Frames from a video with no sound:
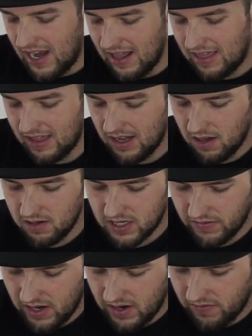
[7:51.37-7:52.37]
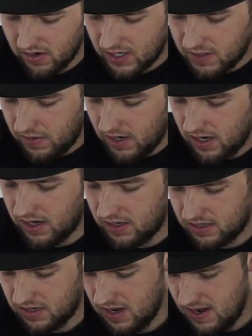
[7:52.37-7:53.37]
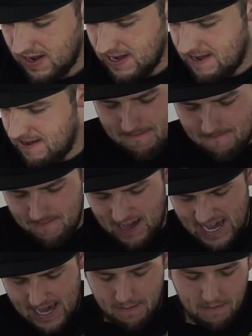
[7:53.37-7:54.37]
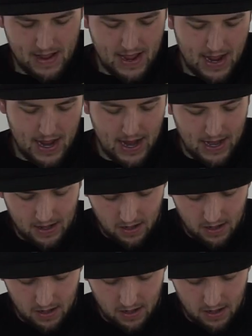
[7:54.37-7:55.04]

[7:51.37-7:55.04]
anything else I've ever experienced. Come on.